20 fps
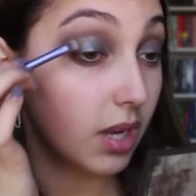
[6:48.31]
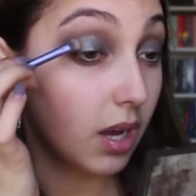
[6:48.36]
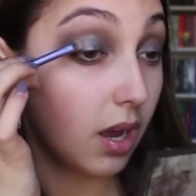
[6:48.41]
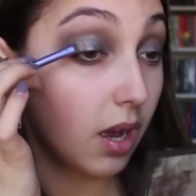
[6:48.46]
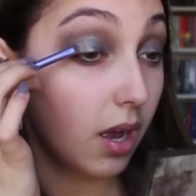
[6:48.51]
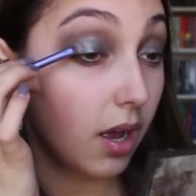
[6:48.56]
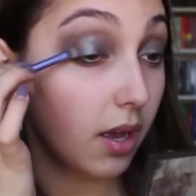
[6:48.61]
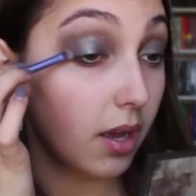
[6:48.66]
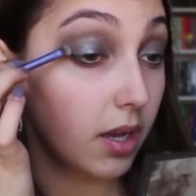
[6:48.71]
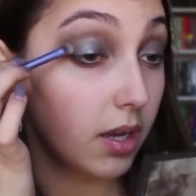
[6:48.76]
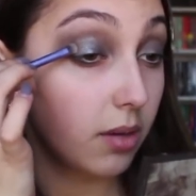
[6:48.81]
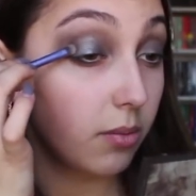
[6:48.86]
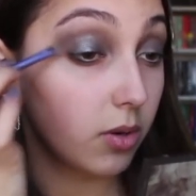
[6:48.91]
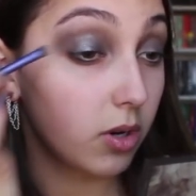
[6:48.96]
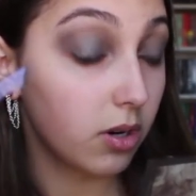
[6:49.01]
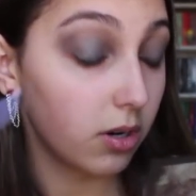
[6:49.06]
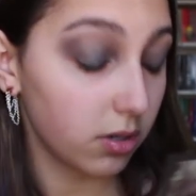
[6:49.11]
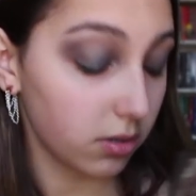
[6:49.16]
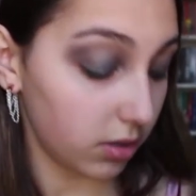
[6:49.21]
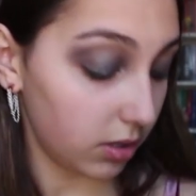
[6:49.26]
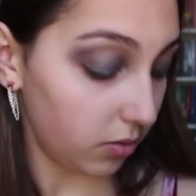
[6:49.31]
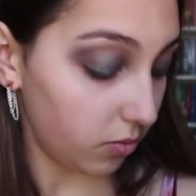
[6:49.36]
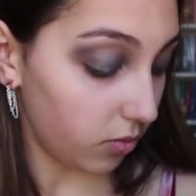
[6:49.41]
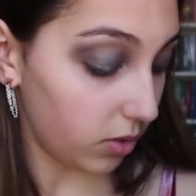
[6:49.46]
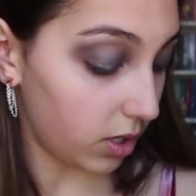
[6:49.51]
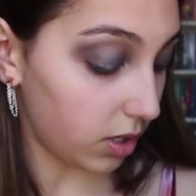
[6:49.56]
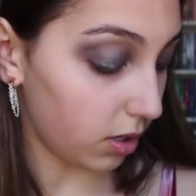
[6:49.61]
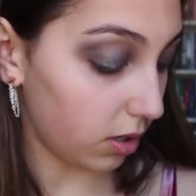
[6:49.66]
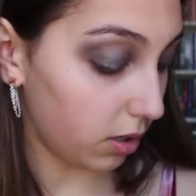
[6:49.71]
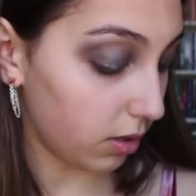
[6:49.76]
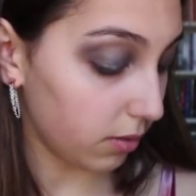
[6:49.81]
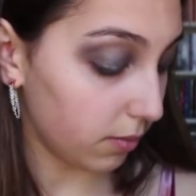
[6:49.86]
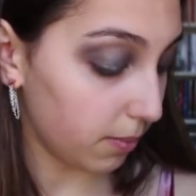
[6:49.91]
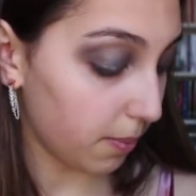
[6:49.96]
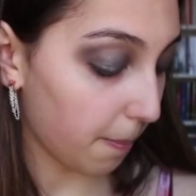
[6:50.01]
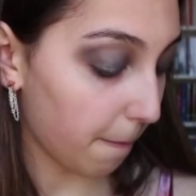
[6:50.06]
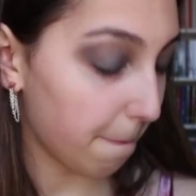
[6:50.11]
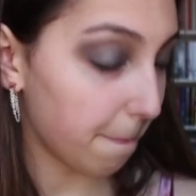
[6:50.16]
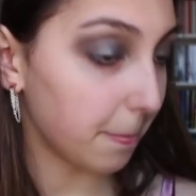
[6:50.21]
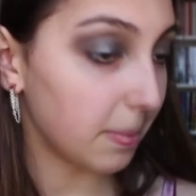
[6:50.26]
I am currently reading,
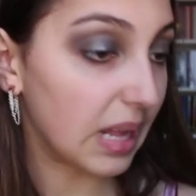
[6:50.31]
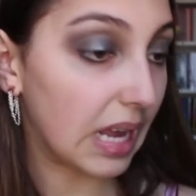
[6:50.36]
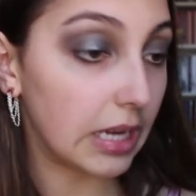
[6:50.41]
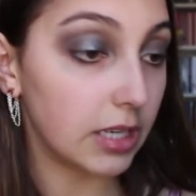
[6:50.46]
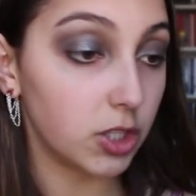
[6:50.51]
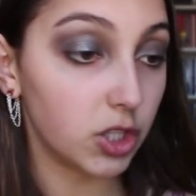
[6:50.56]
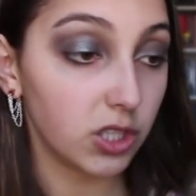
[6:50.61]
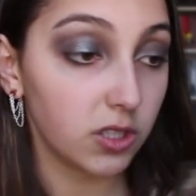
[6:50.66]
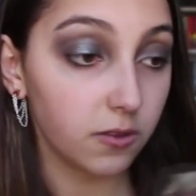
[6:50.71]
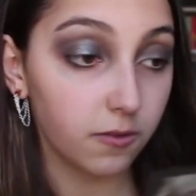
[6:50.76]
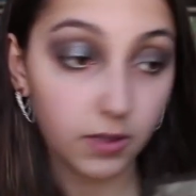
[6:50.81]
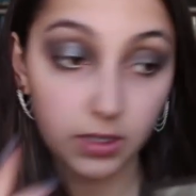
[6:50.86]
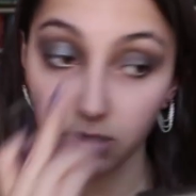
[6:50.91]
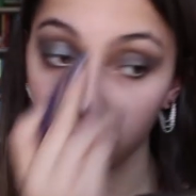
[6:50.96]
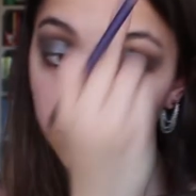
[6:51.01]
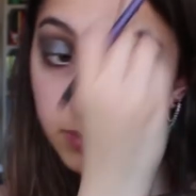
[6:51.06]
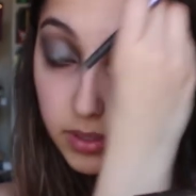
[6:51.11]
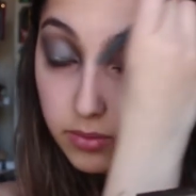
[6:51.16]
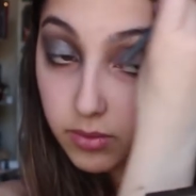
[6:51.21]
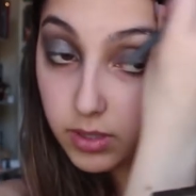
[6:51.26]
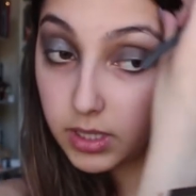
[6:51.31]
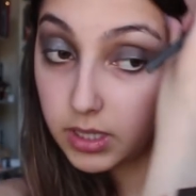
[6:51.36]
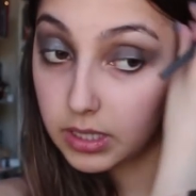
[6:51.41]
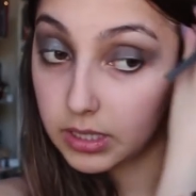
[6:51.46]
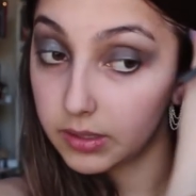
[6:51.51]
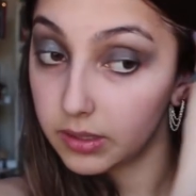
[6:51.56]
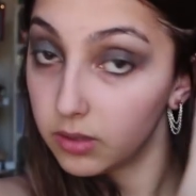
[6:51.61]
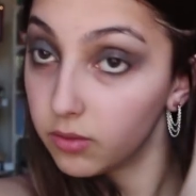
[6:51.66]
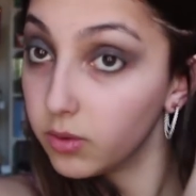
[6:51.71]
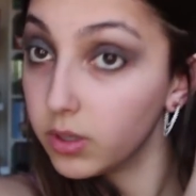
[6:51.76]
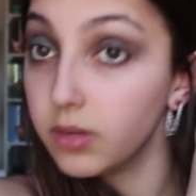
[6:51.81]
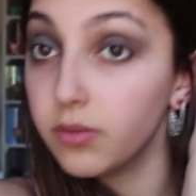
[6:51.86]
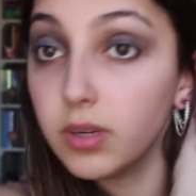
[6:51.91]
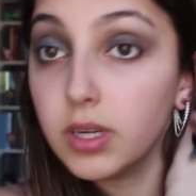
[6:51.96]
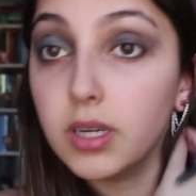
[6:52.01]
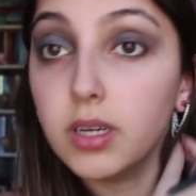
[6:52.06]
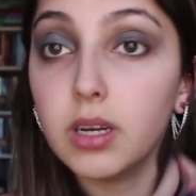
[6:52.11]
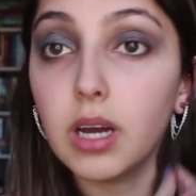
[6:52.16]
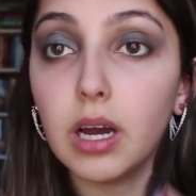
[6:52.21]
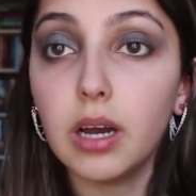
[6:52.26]
I just finished my re-
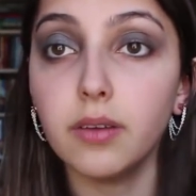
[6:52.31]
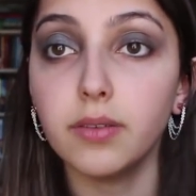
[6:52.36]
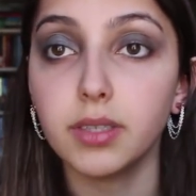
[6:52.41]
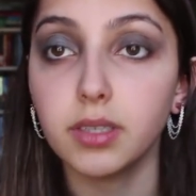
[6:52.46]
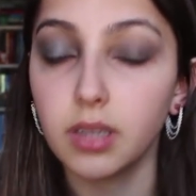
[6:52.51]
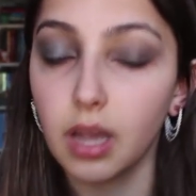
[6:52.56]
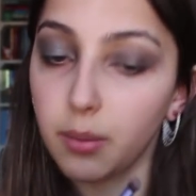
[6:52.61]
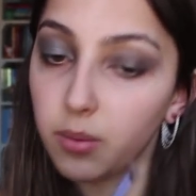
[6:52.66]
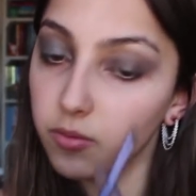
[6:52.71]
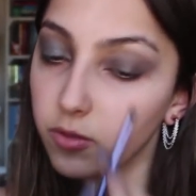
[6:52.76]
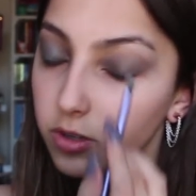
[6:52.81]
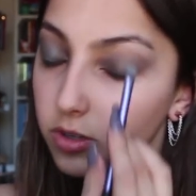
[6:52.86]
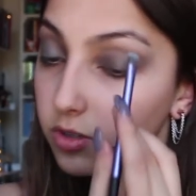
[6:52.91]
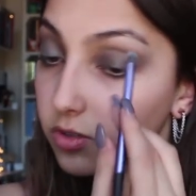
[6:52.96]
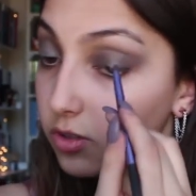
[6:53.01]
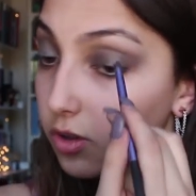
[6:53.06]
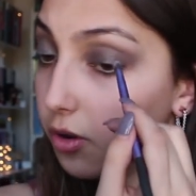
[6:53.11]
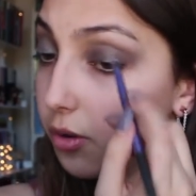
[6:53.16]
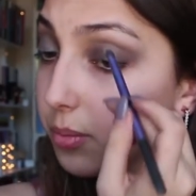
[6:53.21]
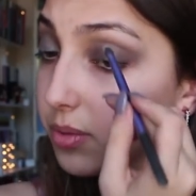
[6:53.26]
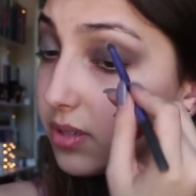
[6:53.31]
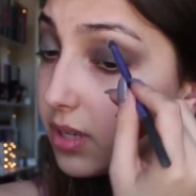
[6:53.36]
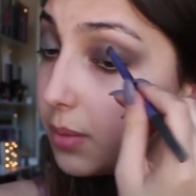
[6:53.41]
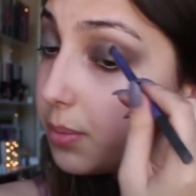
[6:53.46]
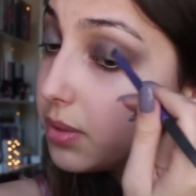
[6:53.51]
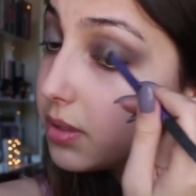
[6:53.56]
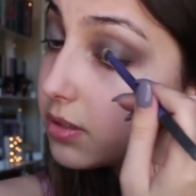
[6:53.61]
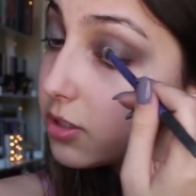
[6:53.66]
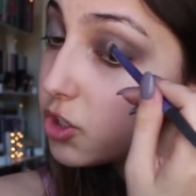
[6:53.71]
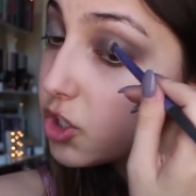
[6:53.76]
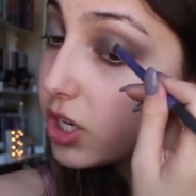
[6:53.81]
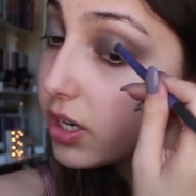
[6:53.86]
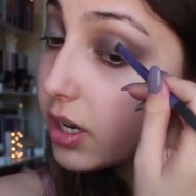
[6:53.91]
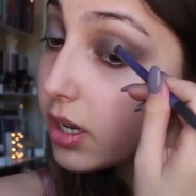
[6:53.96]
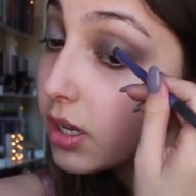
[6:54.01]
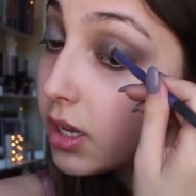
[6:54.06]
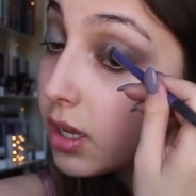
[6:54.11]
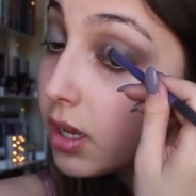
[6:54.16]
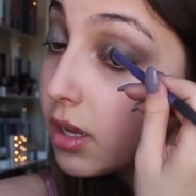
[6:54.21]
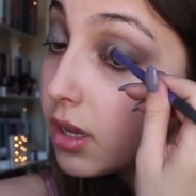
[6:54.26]
reread of Simon versus the Homo sapiens
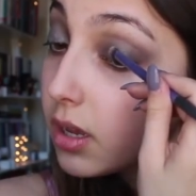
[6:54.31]
agenda